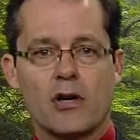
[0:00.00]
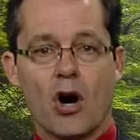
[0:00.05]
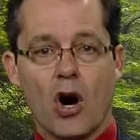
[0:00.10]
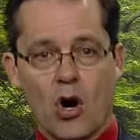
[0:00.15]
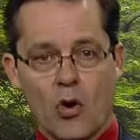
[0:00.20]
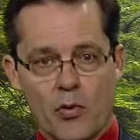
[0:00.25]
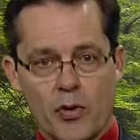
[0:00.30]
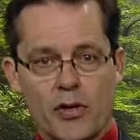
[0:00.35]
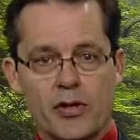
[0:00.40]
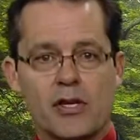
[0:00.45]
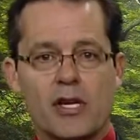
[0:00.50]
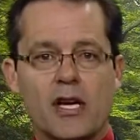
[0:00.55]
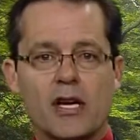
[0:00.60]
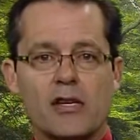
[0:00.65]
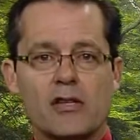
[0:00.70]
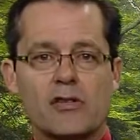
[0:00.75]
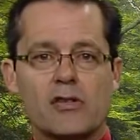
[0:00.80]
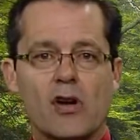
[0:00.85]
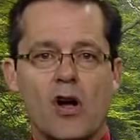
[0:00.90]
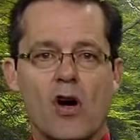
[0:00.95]
are with
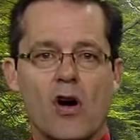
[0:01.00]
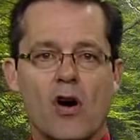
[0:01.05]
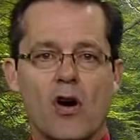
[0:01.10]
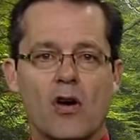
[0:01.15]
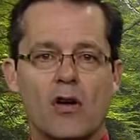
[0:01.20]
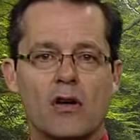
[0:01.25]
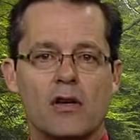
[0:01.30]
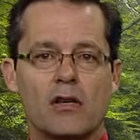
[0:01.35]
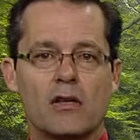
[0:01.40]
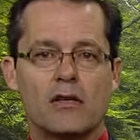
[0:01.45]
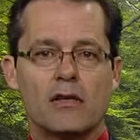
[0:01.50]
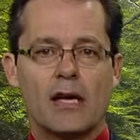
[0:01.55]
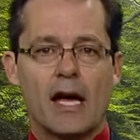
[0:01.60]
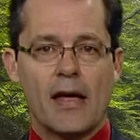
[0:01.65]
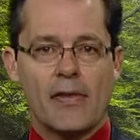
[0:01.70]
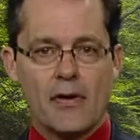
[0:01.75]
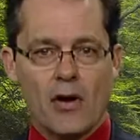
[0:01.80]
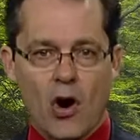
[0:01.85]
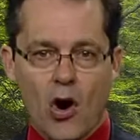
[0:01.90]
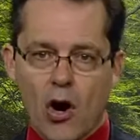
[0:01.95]
King Saul
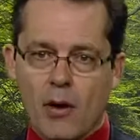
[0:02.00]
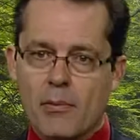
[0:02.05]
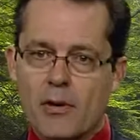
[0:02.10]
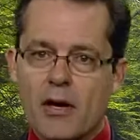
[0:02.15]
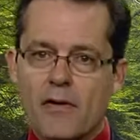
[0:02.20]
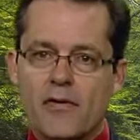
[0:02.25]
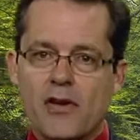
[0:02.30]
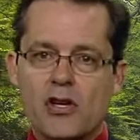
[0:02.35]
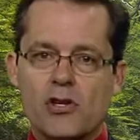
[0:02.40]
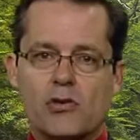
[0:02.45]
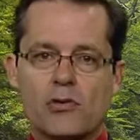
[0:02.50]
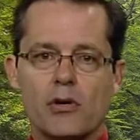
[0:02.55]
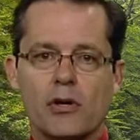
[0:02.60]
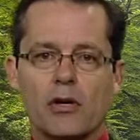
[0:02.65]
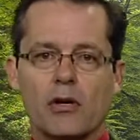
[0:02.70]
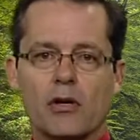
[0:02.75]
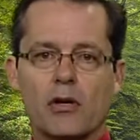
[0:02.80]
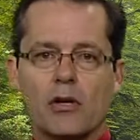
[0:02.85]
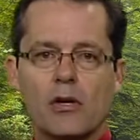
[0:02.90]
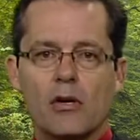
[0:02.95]
and the army of
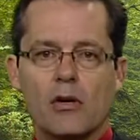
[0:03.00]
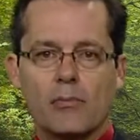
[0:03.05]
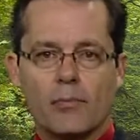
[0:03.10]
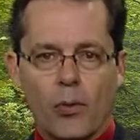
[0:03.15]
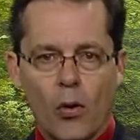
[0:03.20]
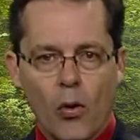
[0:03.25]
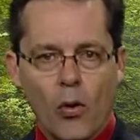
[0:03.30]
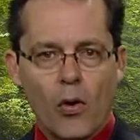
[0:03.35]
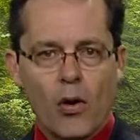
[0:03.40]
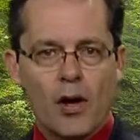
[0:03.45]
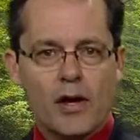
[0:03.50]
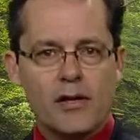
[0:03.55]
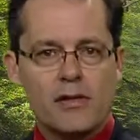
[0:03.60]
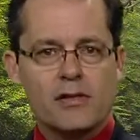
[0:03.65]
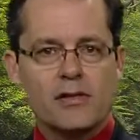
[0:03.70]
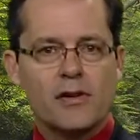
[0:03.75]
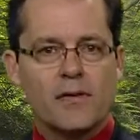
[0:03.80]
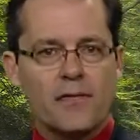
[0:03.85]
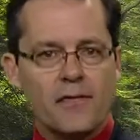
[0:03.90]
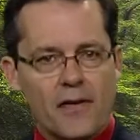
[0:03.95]
Israel,
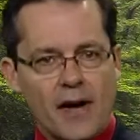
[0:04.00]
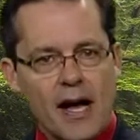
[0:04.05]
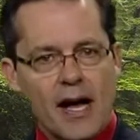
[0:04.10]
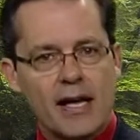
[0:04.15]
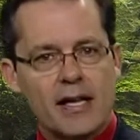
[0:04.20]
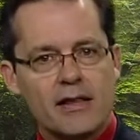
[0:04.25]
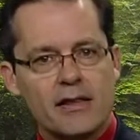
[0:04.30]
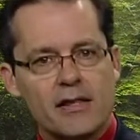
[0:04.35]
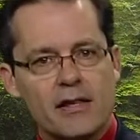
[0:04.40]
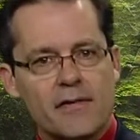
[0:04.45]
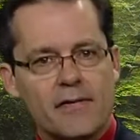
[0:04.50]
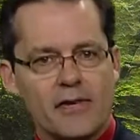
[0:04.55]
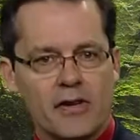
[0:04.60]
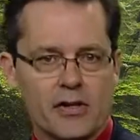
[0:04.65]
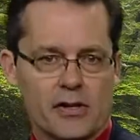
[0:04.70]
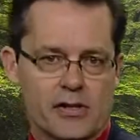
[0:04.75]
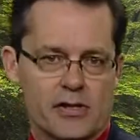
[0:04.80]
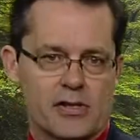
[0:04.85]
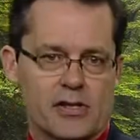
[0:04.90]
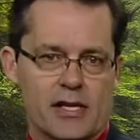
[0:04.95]
poised to fight the
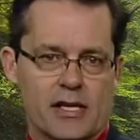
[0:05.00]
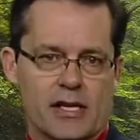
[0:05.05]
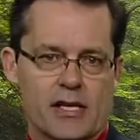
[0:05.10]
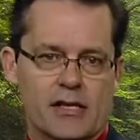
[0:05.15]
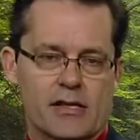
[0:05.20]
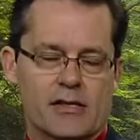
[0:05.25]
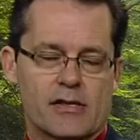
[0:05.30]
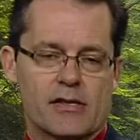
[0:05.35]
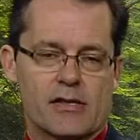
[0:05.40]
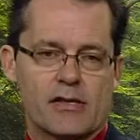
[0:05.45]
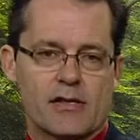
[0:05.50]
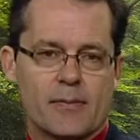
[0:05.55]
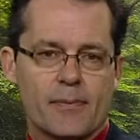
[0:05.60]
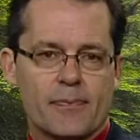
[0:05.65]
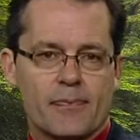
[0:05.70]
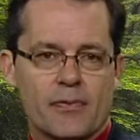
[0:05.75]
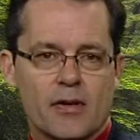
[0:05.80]
Philistines.